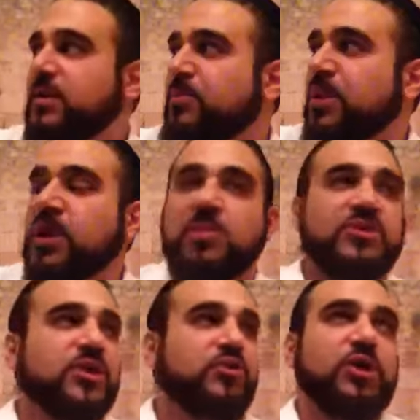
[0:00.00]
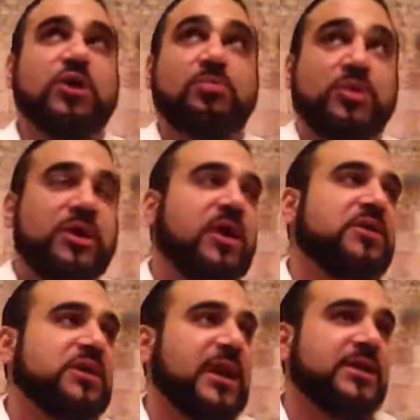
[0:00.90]
putting up the grill or putting on
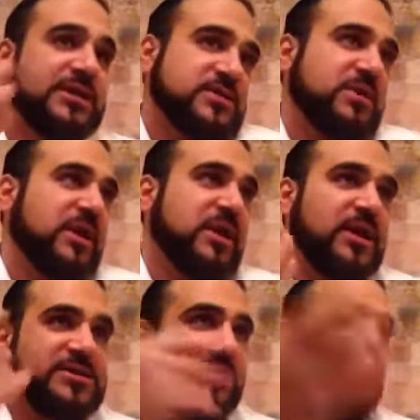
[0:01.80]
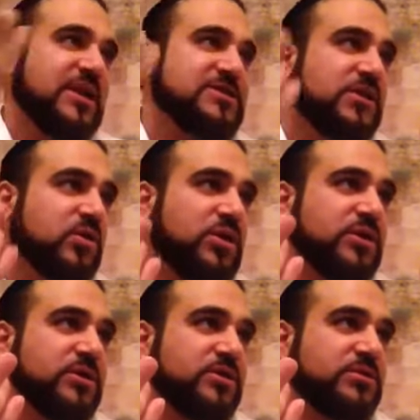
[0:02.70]
the light. That's a melacha. It's even less than
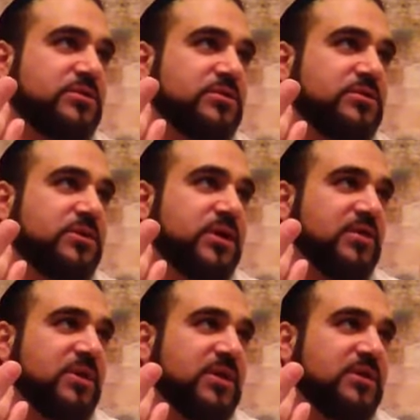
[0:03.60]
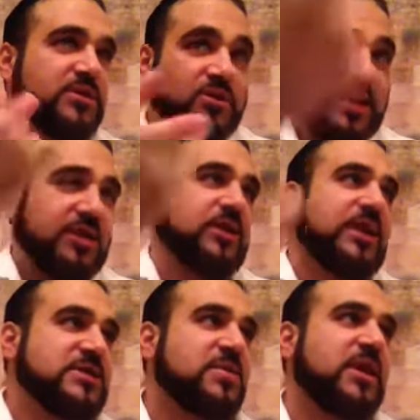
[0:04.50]
work. It can be turning on the
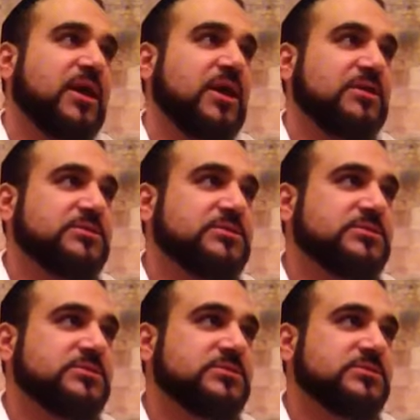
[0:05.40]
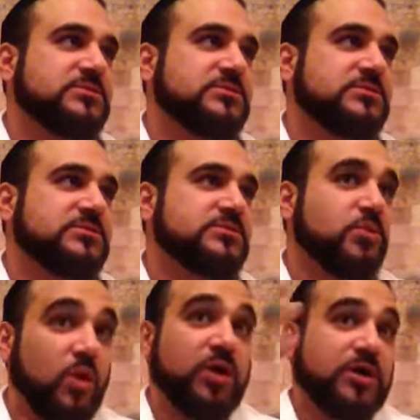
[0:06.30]
lights, a melacha.
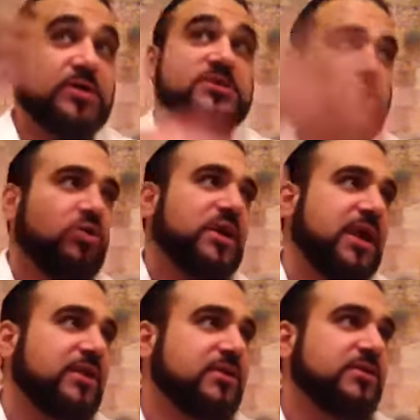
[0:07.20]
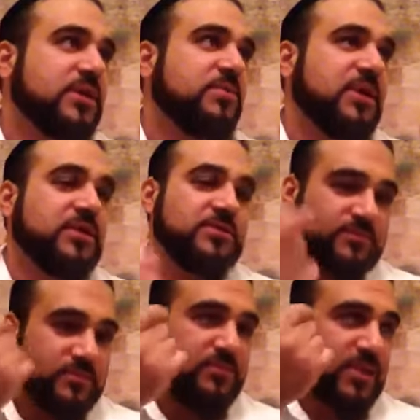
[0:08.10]
Work is a whole day. It can be.
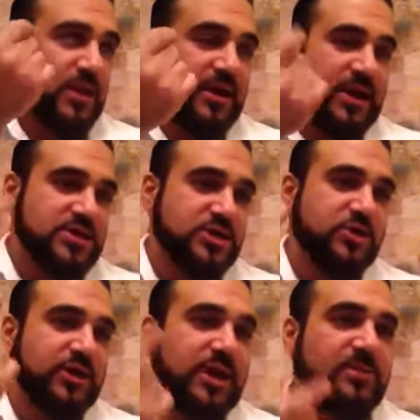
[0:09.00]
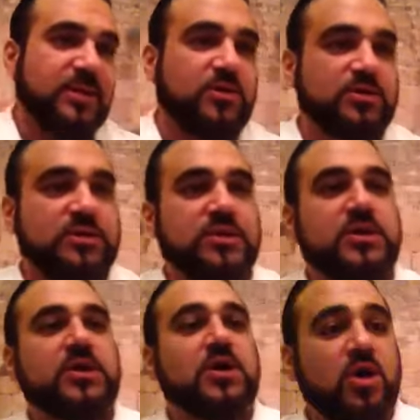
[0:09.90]
Melacha is 39 melachot.
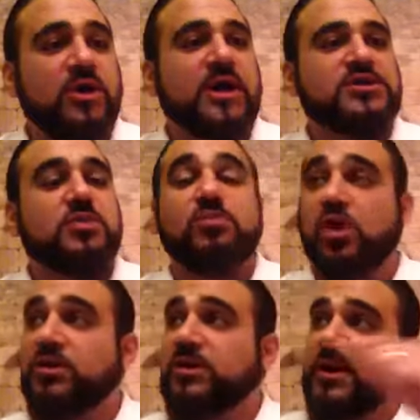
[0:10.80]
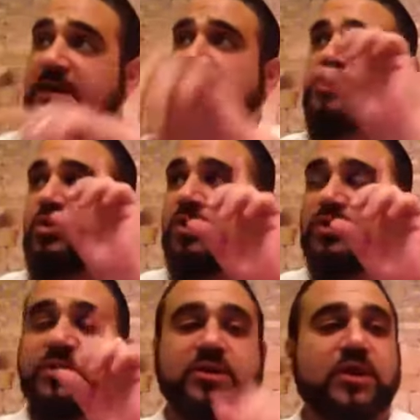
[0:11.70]
Okay, so mot, this
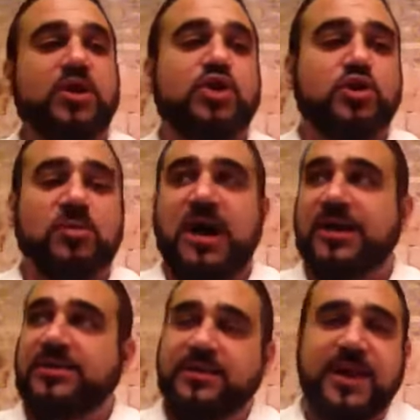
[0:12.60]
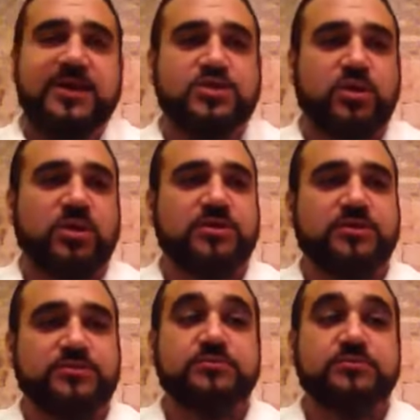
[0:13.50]
world. Yumat, next world.